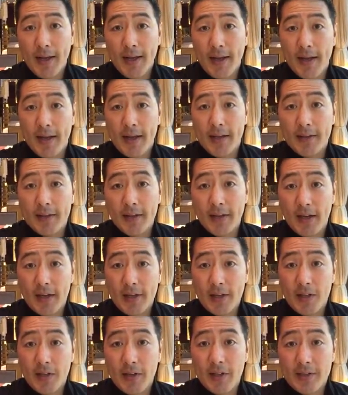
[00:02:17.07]
And I
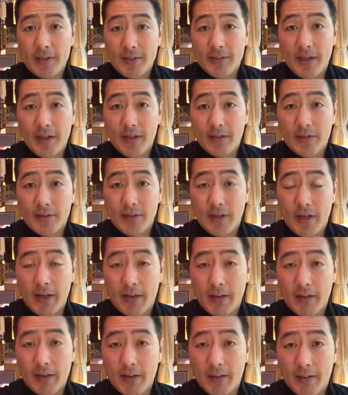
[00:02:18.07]
know that sounds
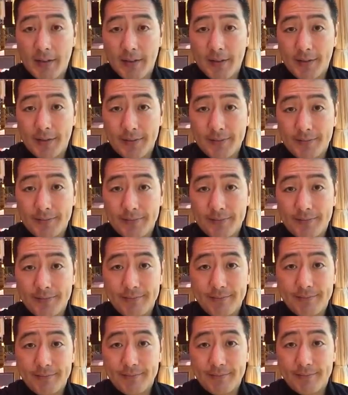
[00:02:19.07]
like
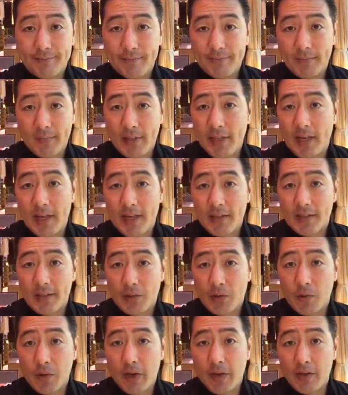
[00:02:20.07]
an
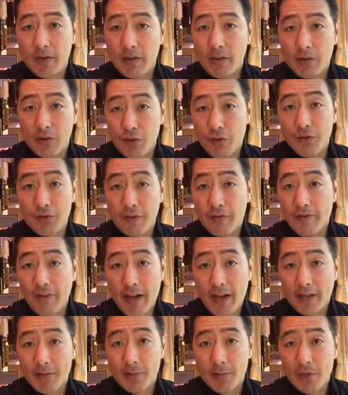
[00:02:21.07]
antiquated, use a
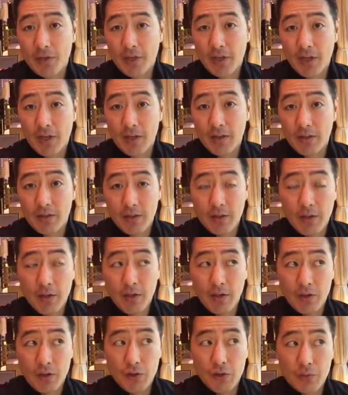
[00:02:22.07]
fax machine,
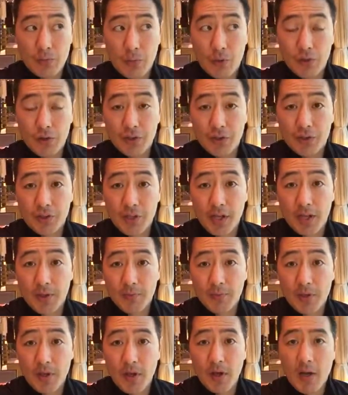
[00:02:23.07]
use postage
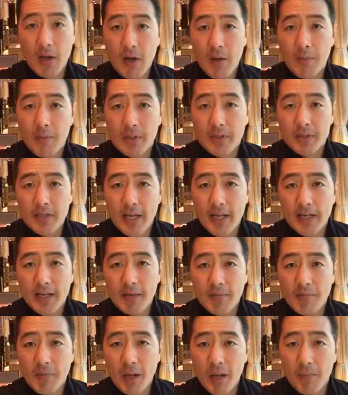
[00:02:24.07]
stamps, but
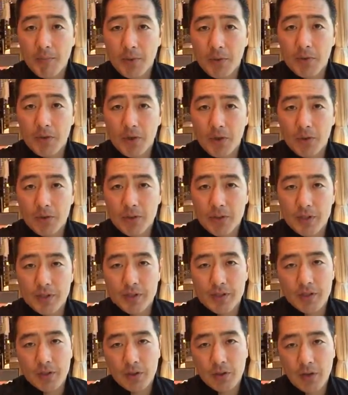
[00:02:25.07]
taking paper notes
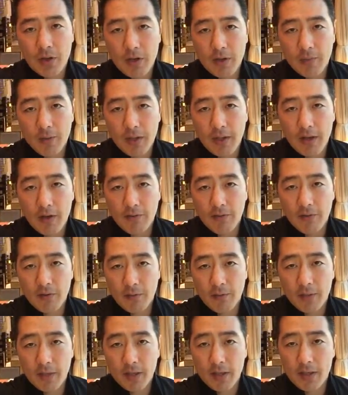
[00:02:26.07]
is incredibly
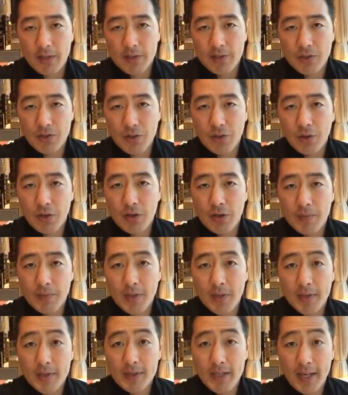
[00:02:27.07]
helpful, because you're gonna
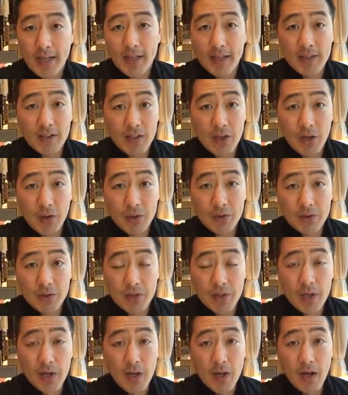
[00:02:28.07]
be taking
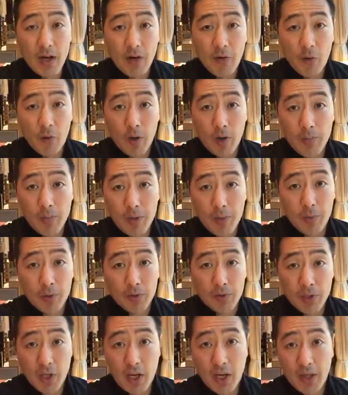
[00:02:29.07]
notes of what
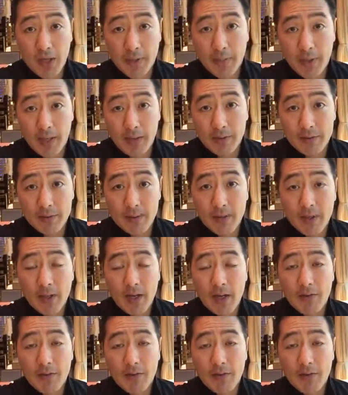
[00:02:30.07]
people talk about.